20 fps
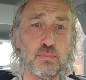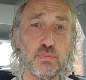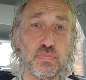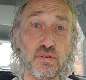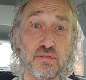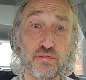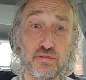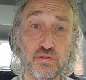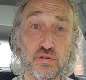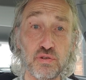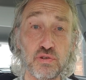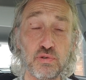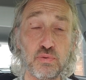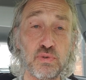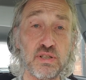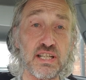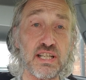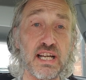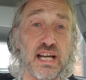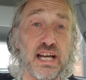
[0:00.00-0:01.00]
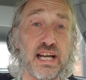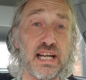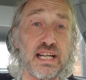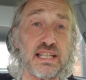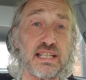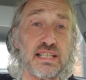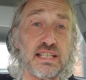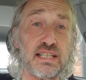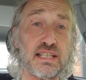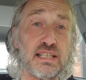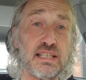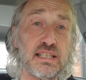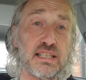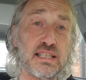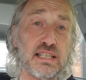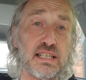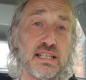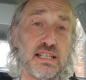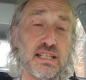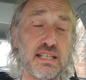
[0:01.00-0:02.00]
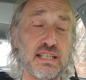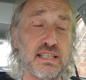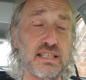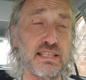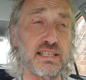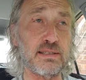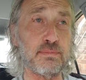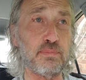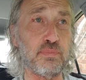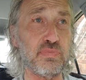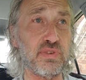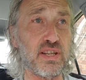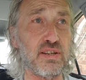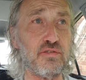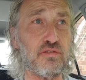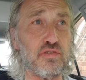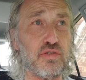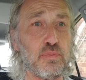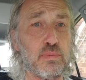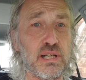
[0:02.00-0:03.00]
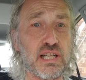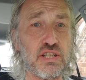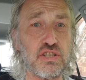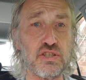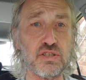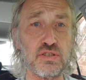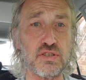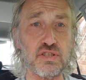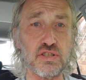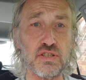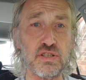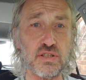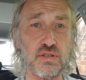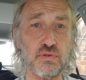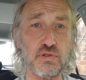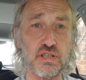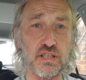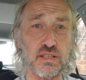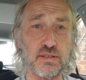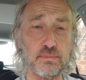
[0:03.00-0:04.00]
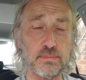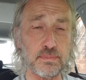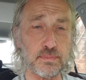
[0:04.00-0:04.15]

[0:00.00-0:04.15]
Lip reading: before we get any information to do so.